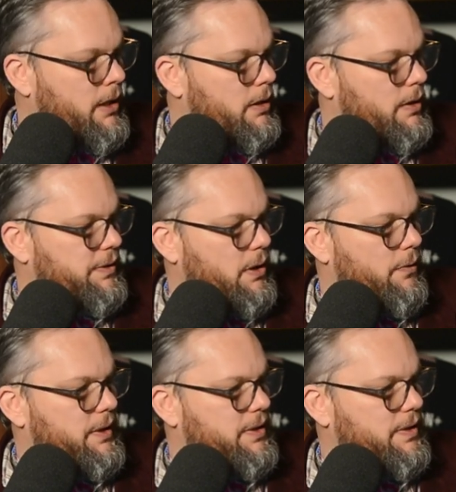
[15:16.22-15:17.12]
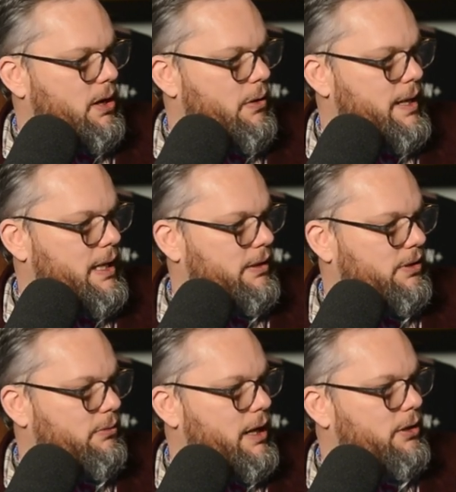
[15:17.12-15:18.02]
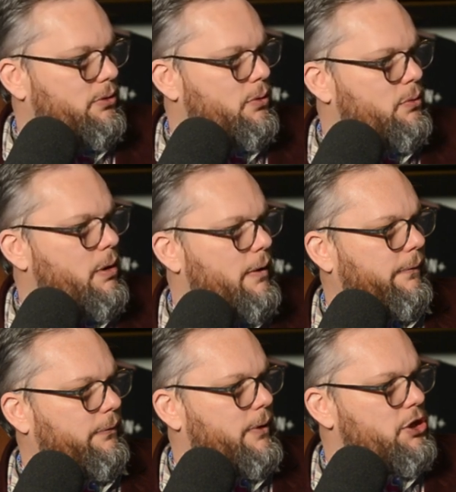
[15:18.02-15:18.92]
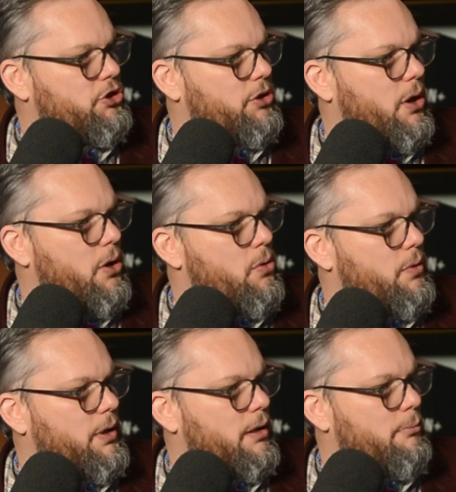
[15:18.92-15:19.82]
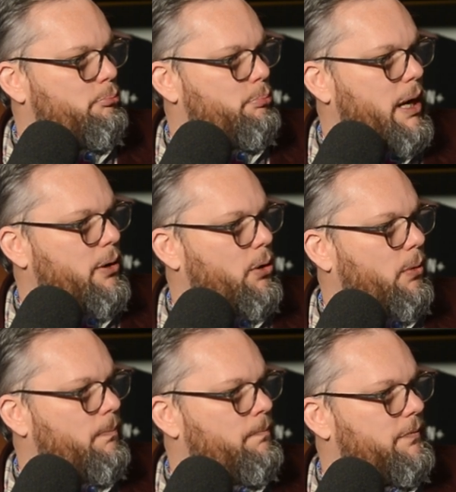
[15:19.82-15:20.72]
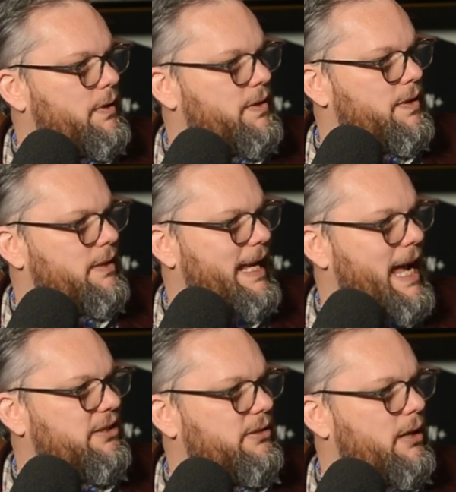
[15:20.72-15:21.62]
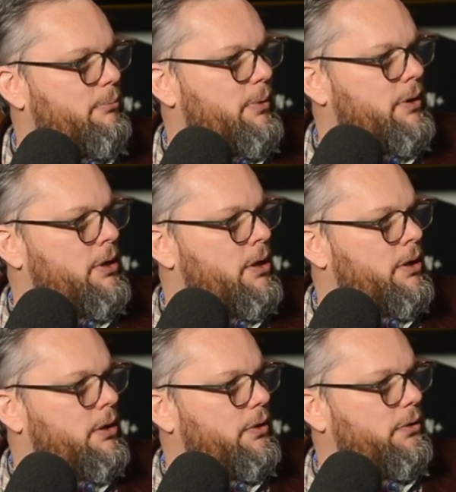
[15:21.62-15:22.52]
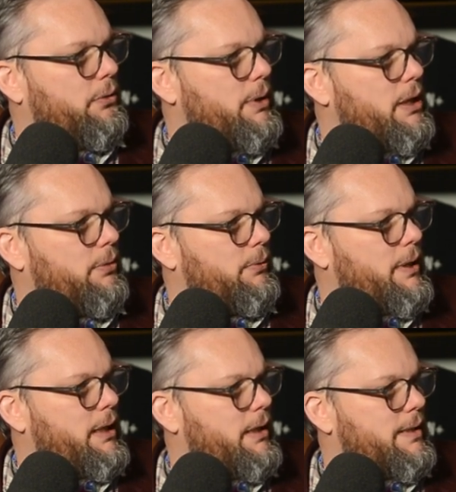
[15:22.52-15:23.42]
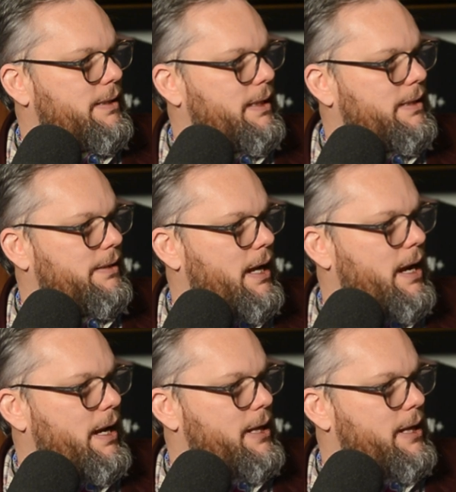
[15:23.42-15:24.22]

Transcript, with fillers: So this is going into a new French oak barrel. This is cask number 3369. I